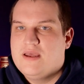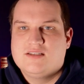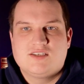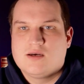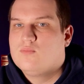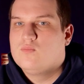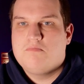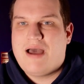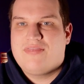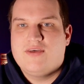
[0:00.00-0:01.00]
in
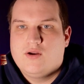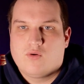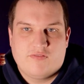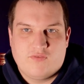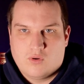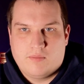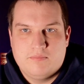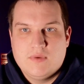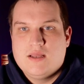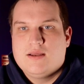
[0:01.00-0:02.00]
some method or
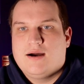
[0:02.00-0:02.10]
form,